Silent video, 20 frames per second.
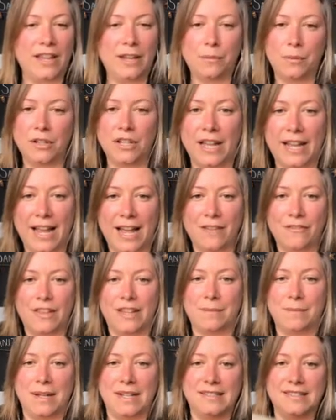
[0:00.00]
Like when I have
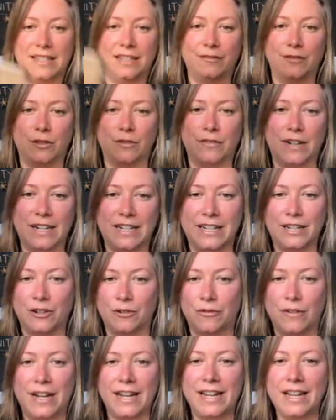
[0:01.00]
like my cell phone right
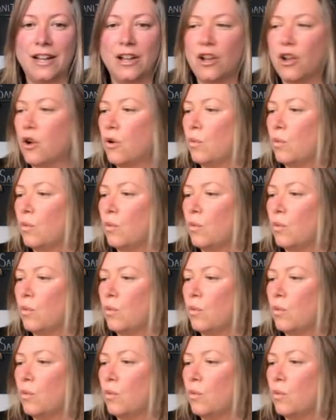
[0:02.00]
here, right?